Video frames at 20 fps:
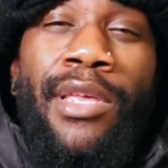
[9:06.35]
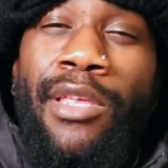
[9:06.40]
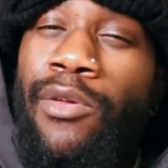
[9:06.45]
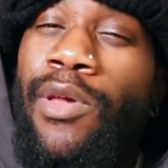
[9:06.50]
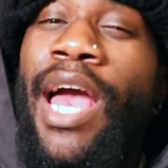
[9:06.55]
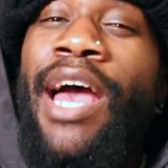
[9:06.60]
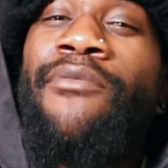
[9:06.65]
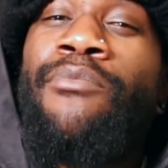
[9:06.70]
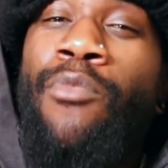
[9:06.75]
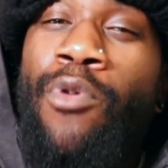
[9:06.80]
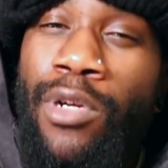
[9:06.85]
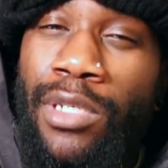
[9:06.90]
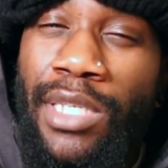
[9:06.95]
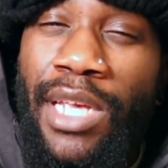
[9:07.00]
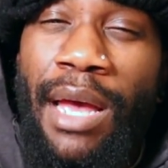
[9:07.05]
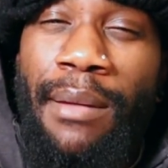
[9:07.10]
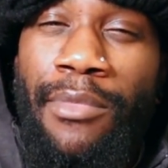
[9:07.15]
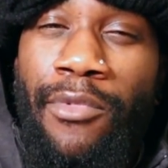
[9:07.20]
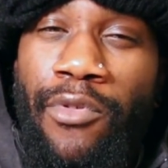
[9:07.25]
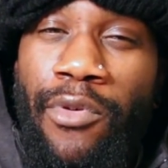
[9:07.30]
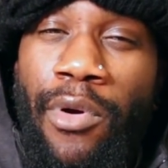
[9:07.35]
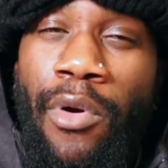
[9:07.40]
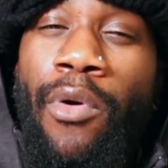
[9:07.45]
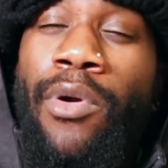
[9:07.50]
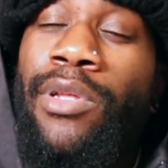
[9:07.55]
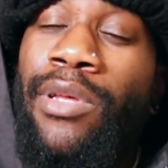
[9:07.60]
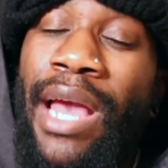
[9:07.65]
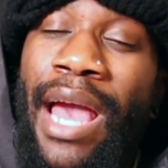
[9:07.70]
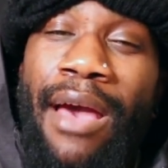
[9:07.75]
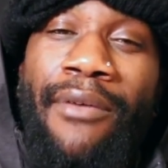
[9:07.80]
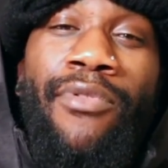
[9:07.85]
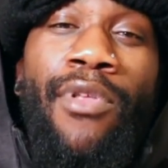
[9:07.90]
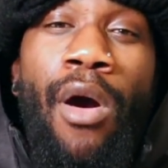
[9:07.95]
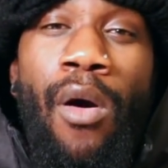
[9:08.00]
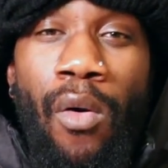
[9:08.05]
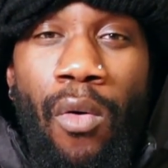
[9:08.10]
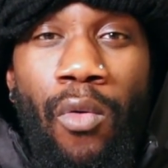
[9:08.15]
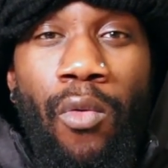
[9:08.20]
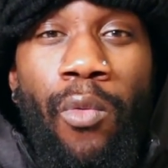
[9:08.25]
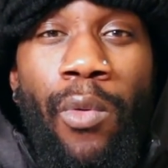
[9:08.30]
You have more time to record. You have the
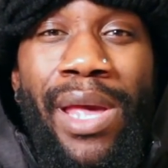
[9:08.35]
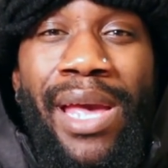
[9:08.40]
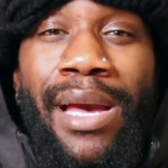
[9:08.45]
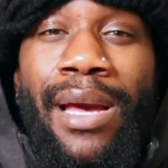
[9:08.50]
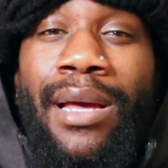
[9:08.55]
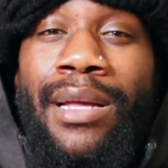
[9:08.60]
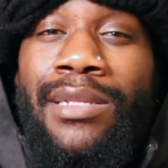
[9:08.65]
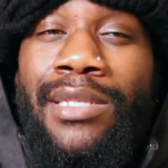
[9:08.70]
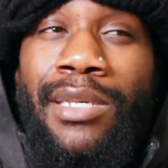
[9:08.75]
whole week